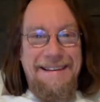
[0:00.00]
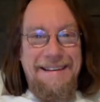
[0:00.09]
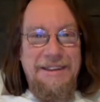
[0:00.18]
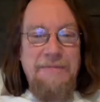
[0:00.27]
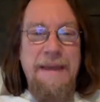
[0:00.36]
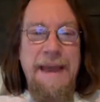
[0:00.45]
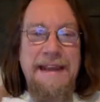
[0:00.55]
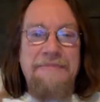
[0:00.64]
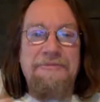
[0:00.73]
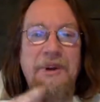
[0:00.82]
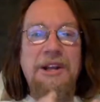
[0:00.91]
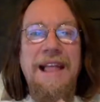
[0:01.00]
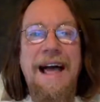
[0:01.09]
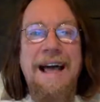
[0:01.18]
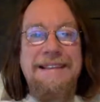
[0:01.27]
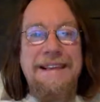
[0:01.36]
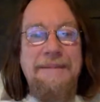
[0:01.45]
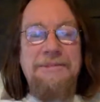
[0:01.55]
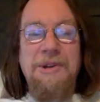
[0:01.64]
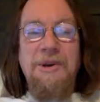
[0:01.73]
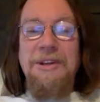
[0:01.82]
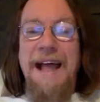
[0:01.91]
You made it for class. I'm
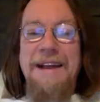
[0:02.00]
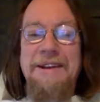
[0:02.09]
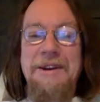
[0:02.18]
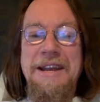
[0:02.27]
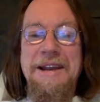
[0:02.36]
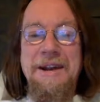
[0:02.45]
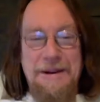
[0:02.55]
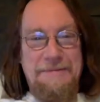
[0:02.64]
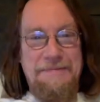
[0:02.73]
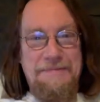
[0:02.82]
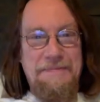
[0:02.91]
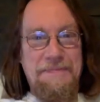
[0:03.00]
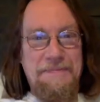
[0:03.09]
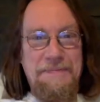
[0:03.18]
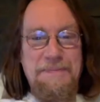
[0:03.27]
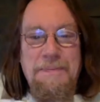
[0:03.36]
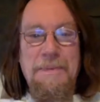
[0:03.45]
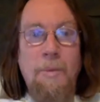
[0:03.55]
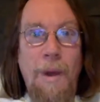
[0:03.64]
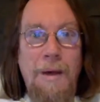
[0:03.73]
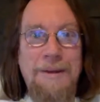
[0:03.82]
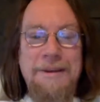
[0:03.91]
so glad you're here.
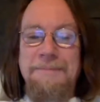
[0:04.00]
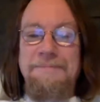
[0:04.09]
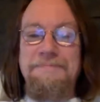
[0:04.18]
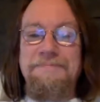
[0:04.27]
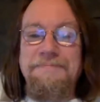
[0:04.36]
Welcome.